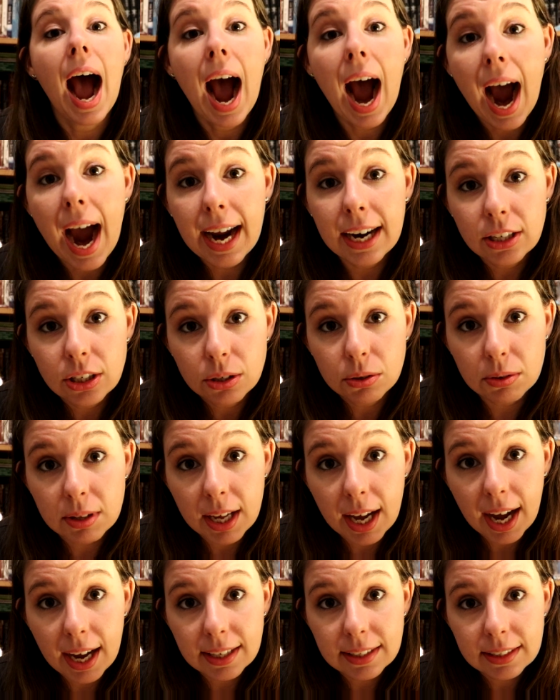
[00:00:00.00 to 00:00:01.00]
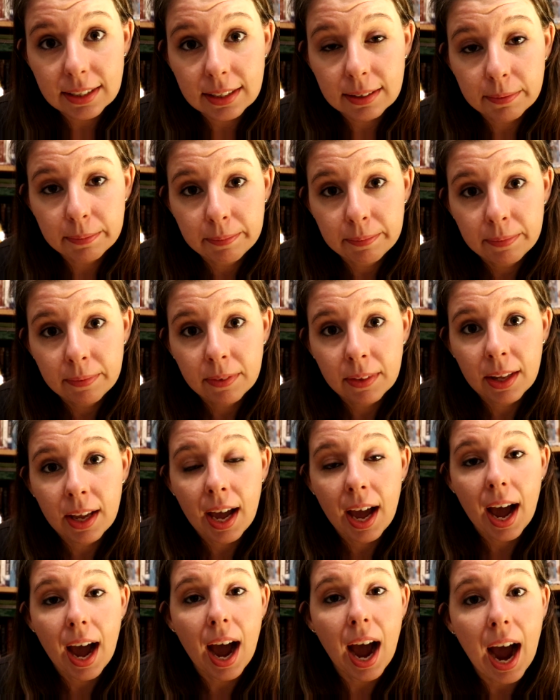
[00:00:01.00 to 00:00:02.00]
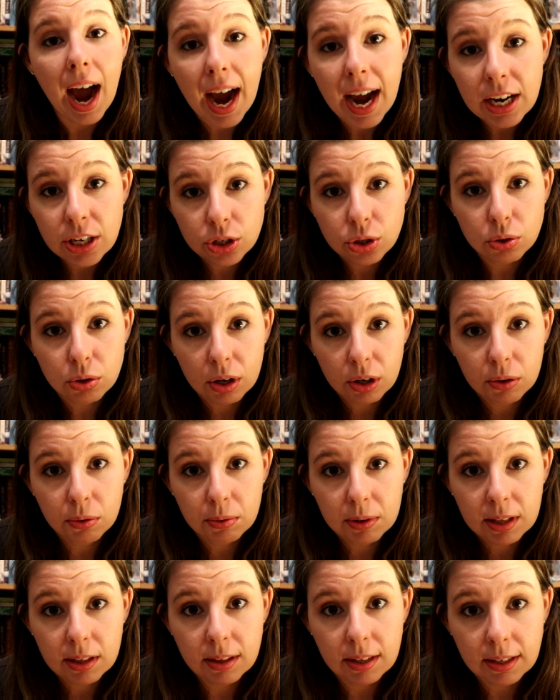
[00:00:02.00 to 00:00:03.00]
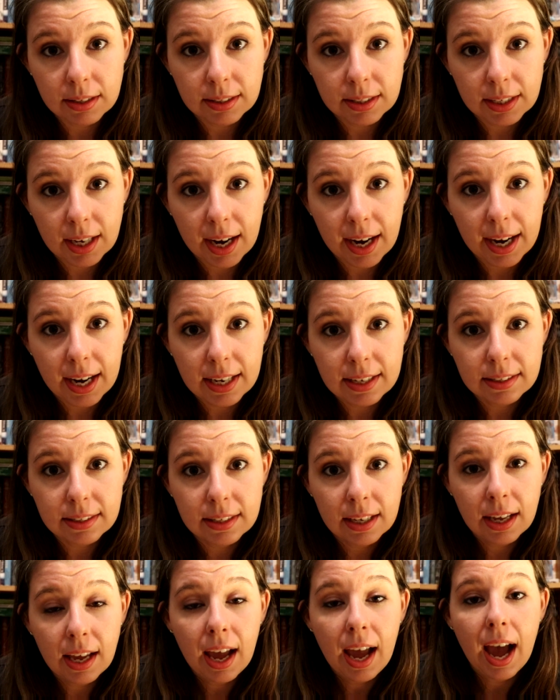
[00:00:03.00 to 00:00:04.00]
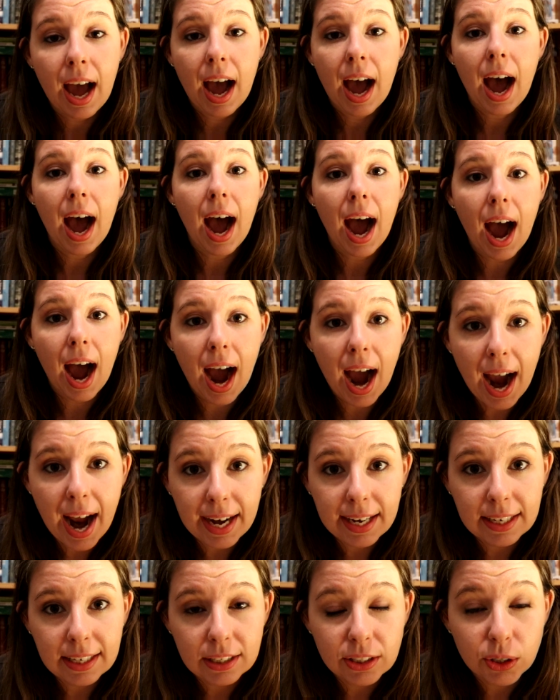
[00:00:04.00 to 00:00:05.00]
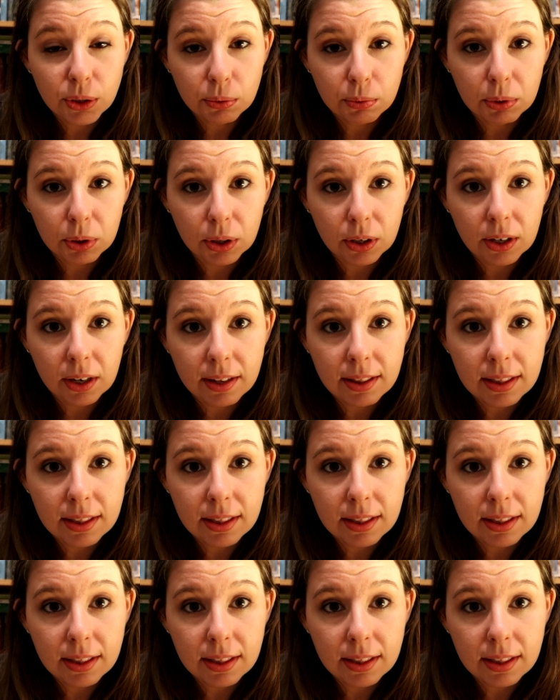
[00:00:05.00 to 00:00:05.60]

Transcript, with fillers: I do that. I struggle with this, guys. I need to work